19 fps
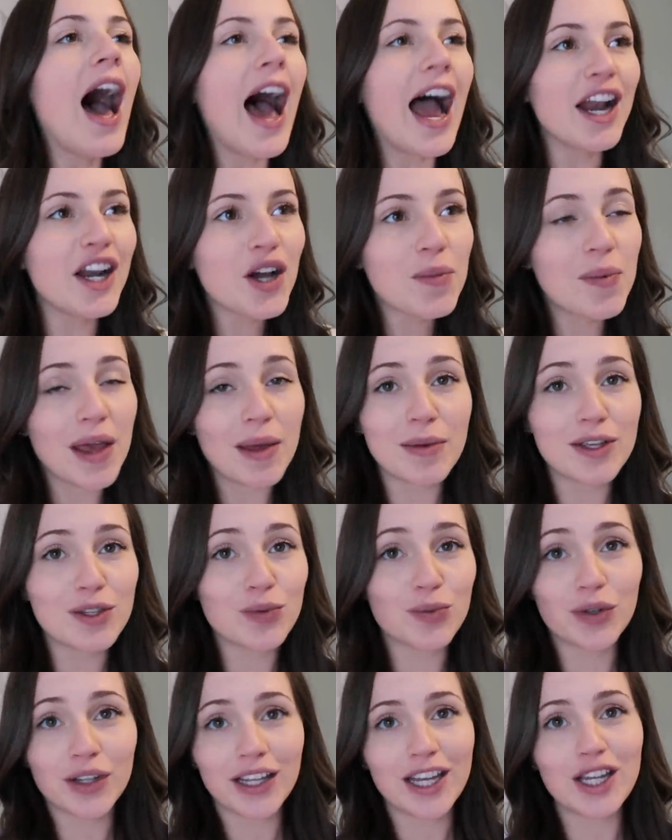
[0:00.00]
I know
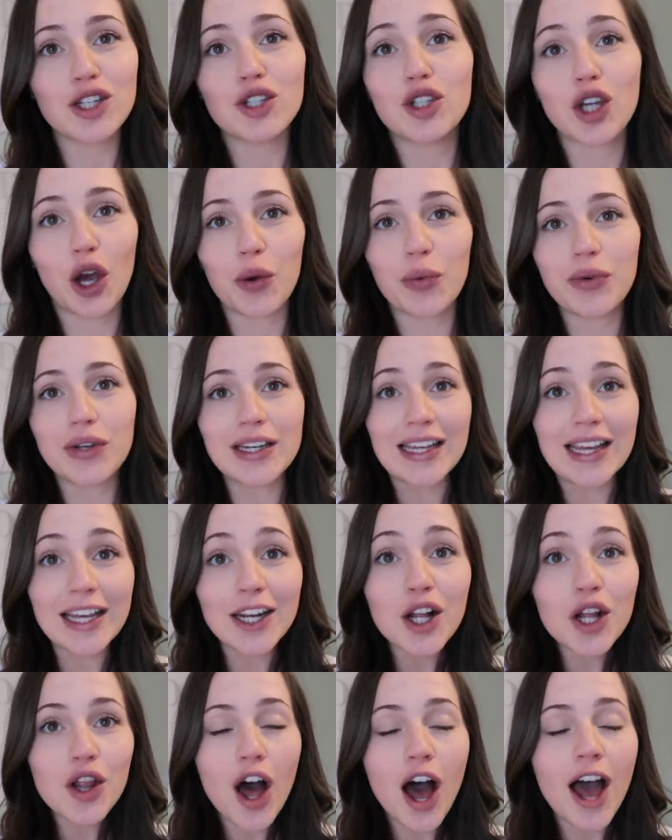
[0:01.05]
babies really don't need
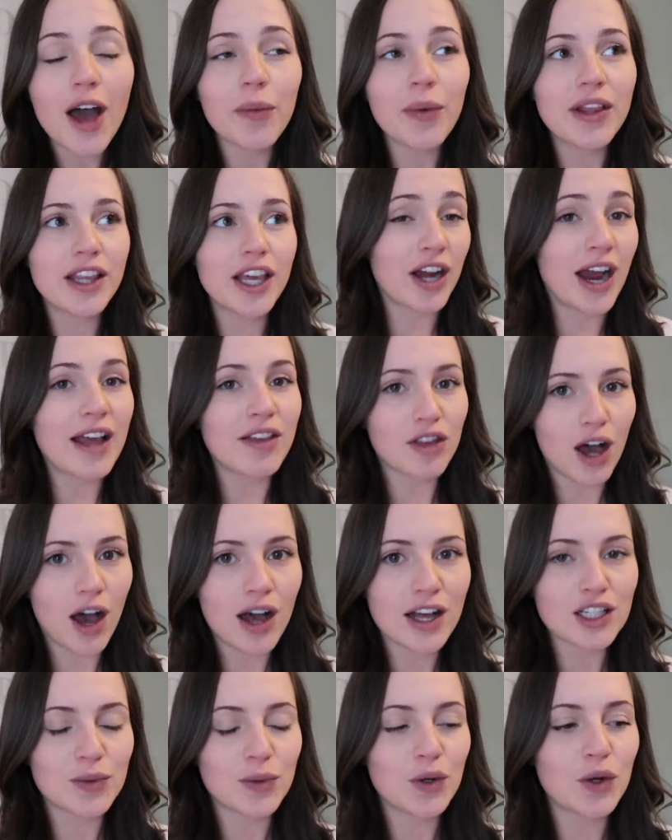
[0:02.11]
a lot when they're at the
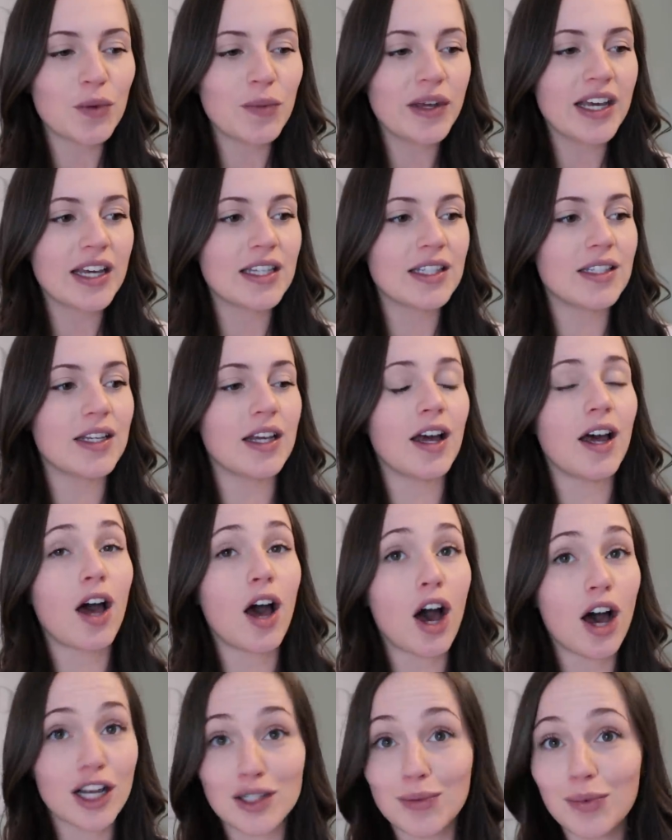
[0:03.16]
hospital because the
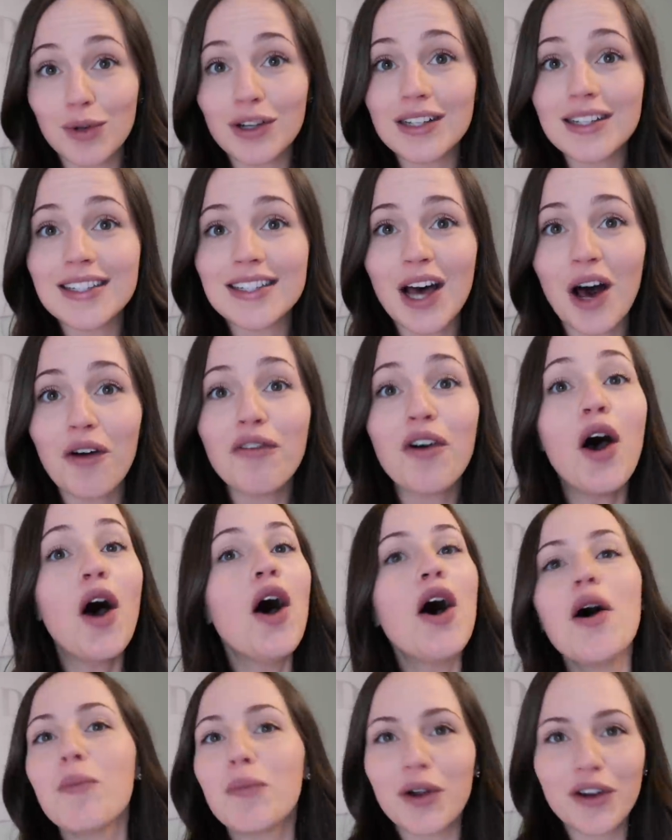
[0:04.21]
hospital itself
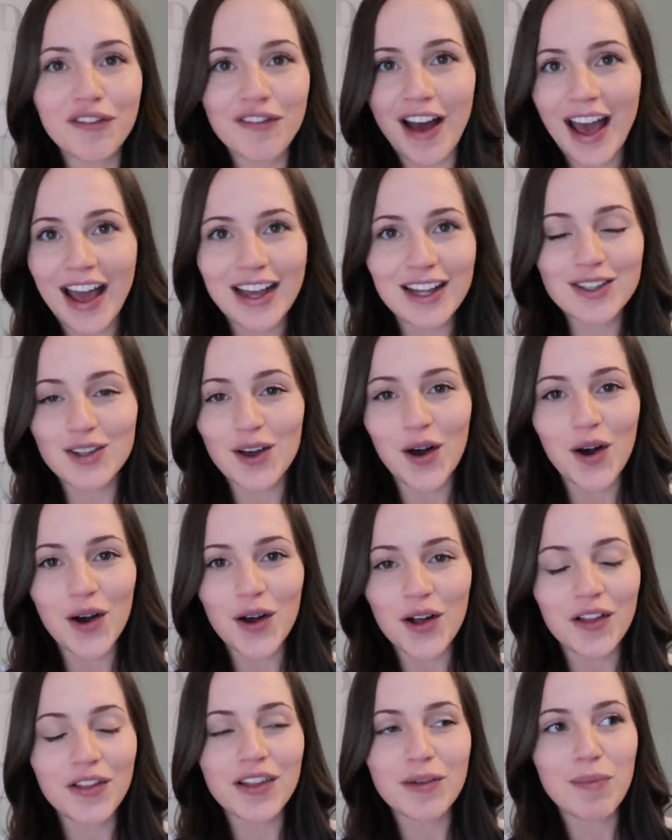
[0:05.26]
provides
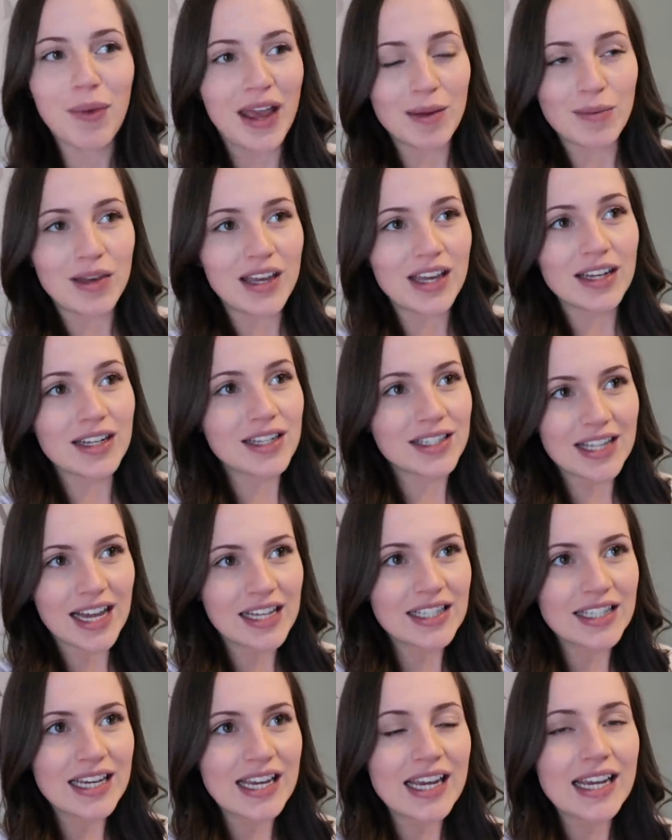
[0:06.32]
all the baby
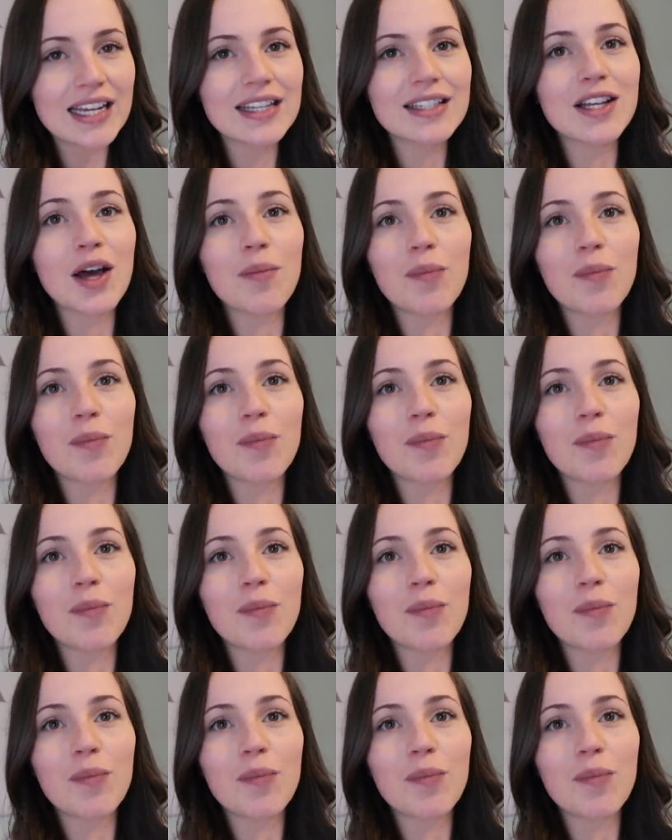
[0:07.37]
necessities,